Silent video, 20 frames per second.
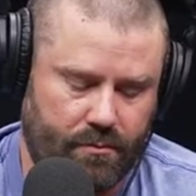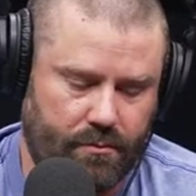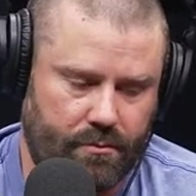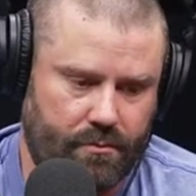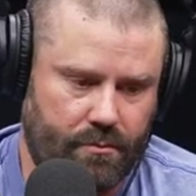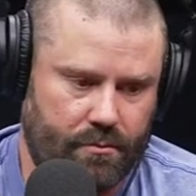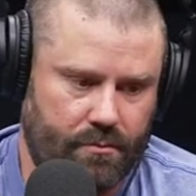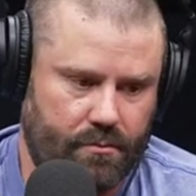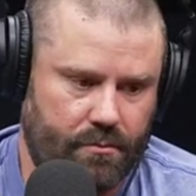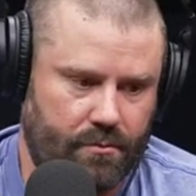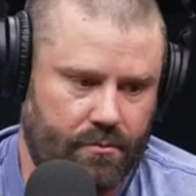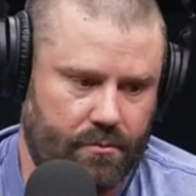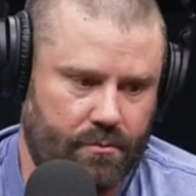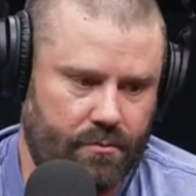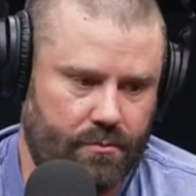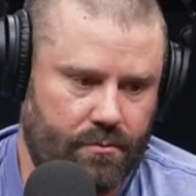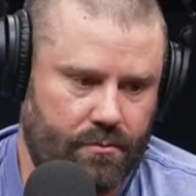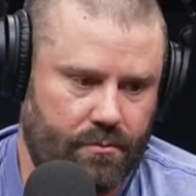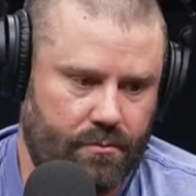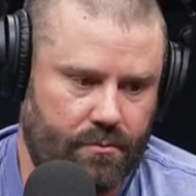
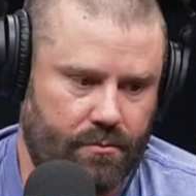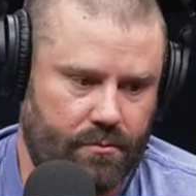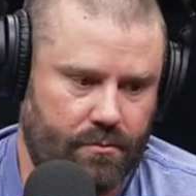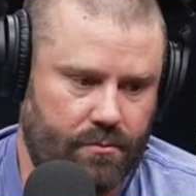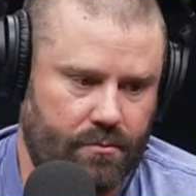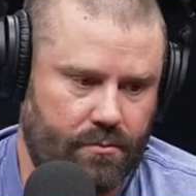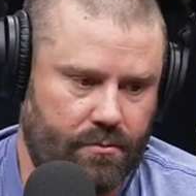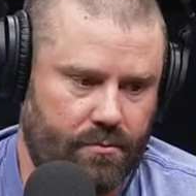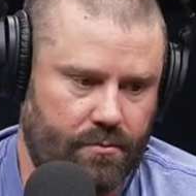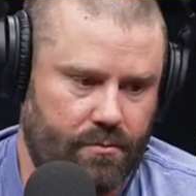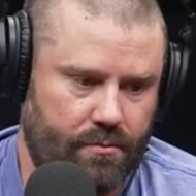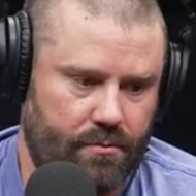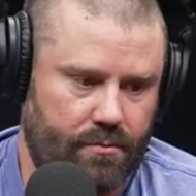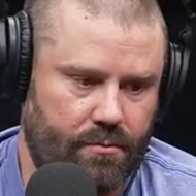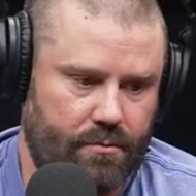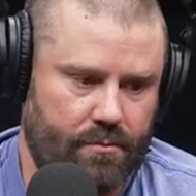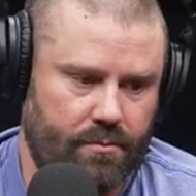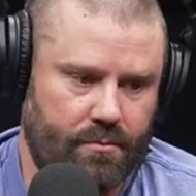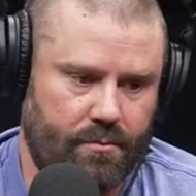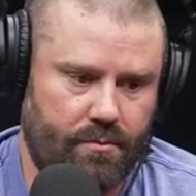
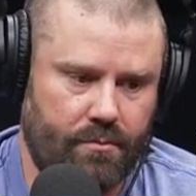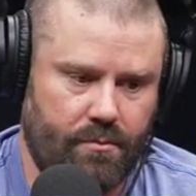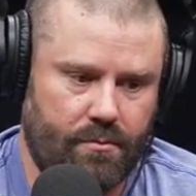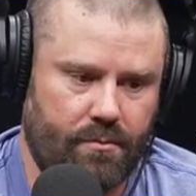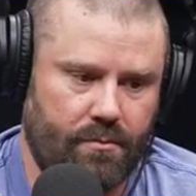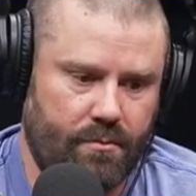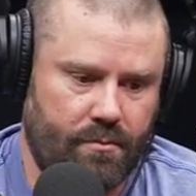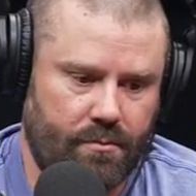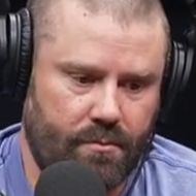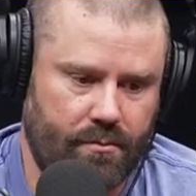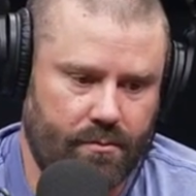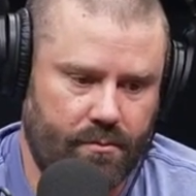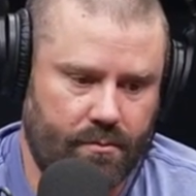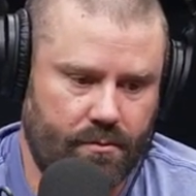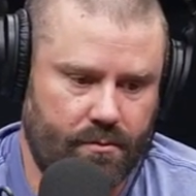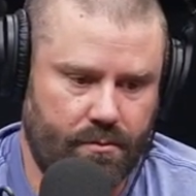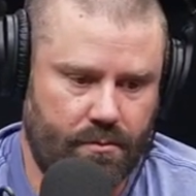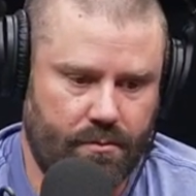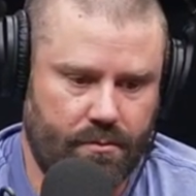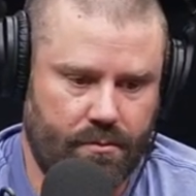
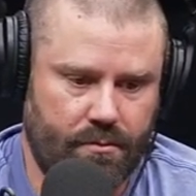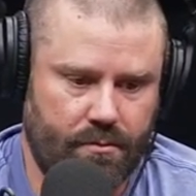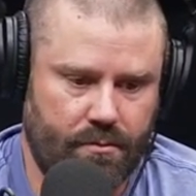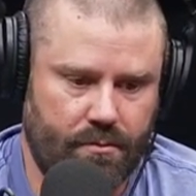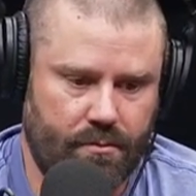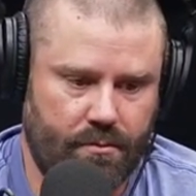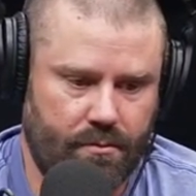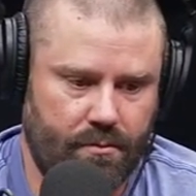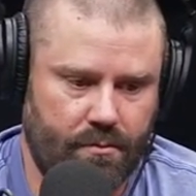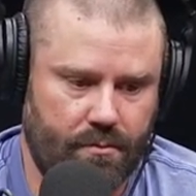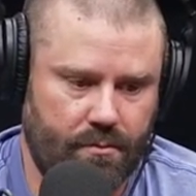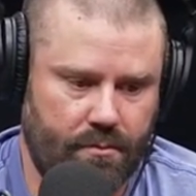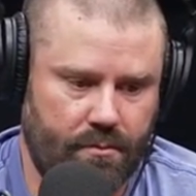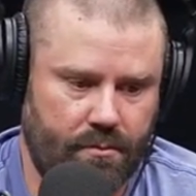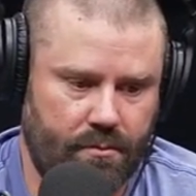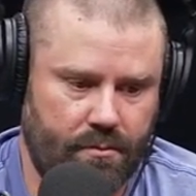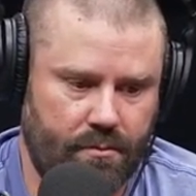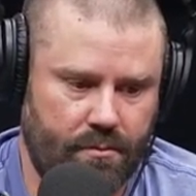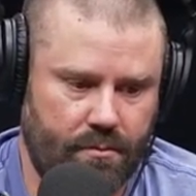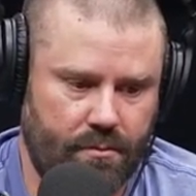
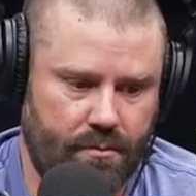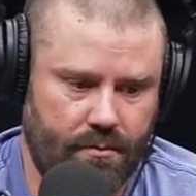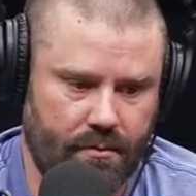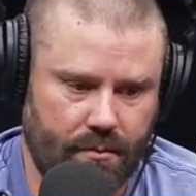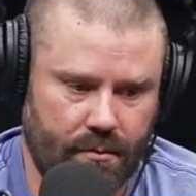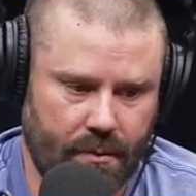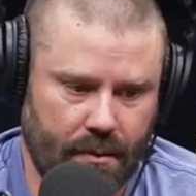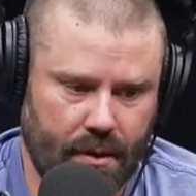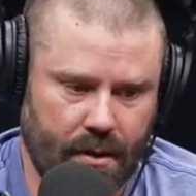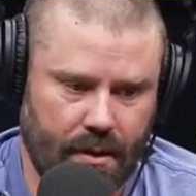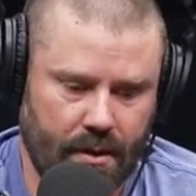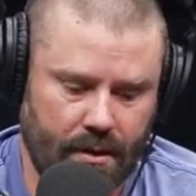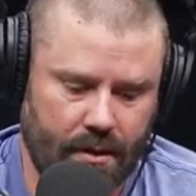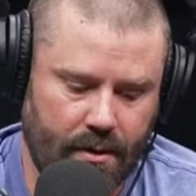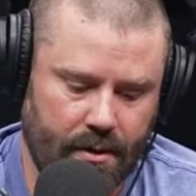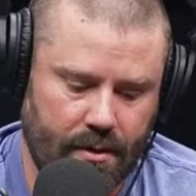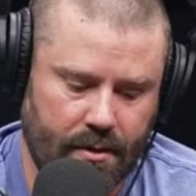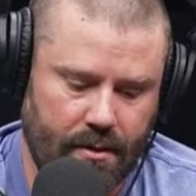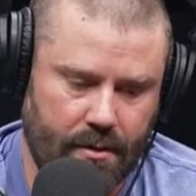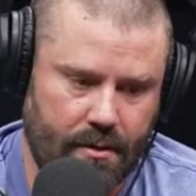
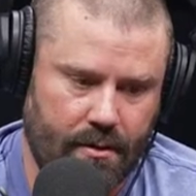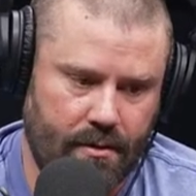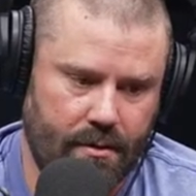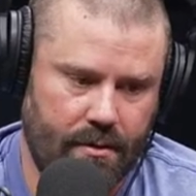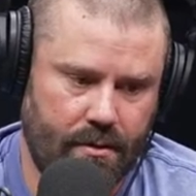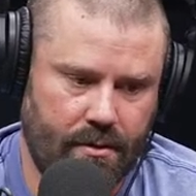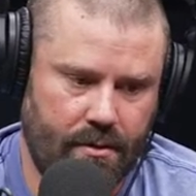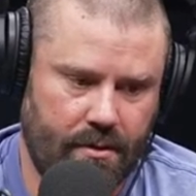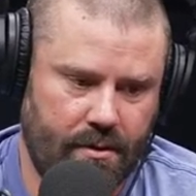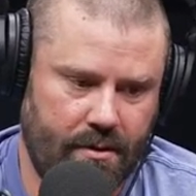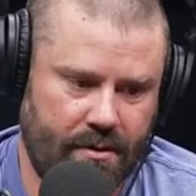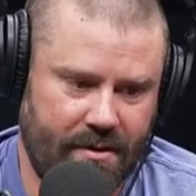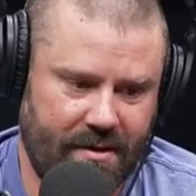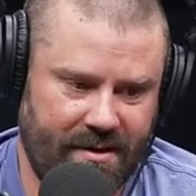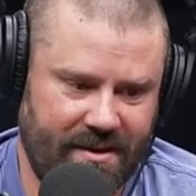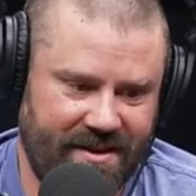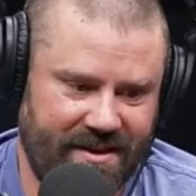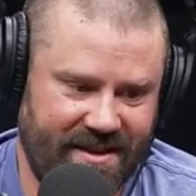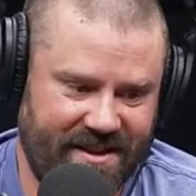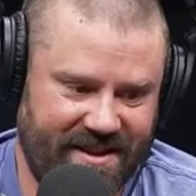
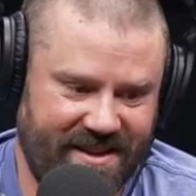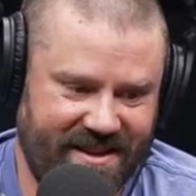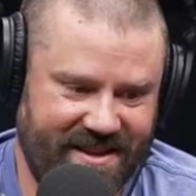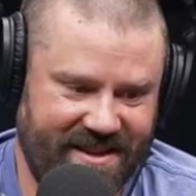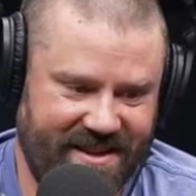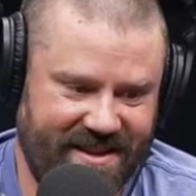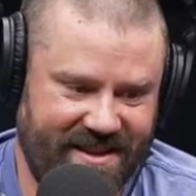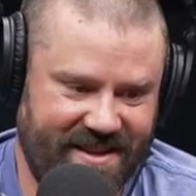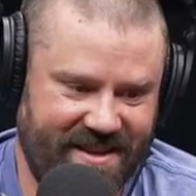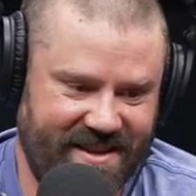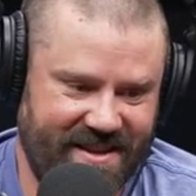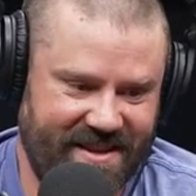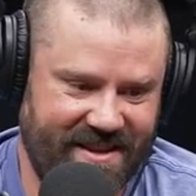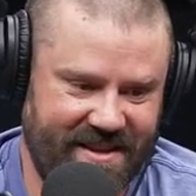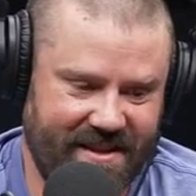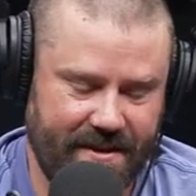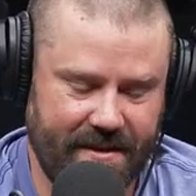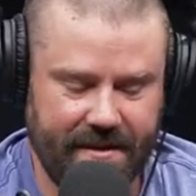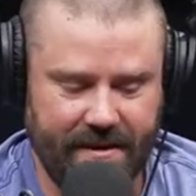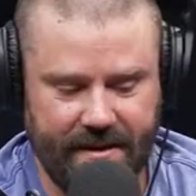
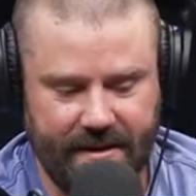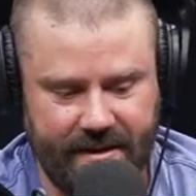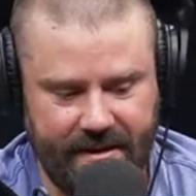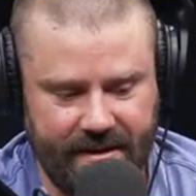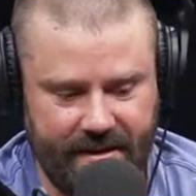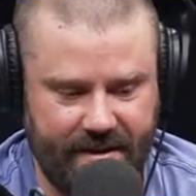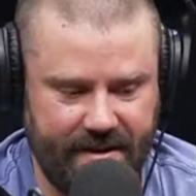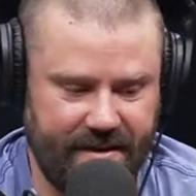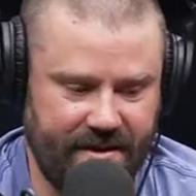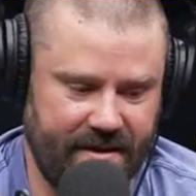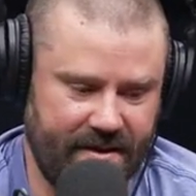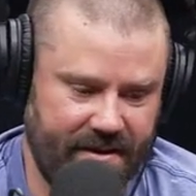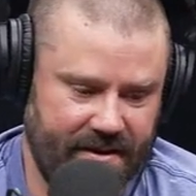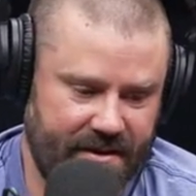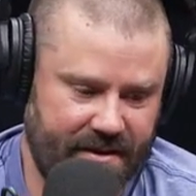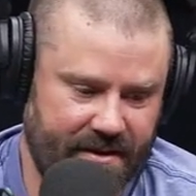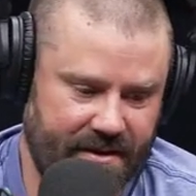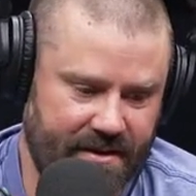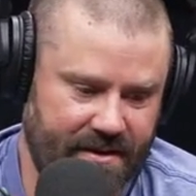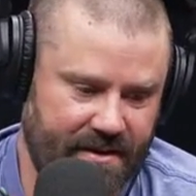(silent)